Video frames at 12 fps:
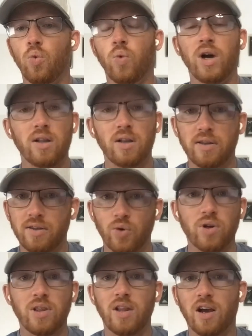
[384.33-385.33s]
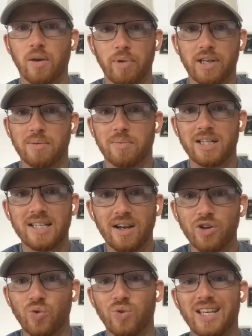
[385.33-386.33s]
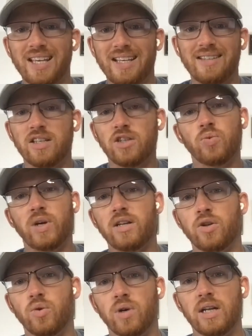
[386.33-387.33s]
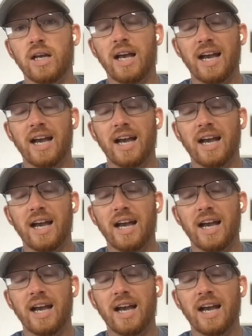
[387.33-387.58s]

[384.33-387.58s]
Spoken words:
Well, you're in luck because I'm going to tell you the easiest way to do it.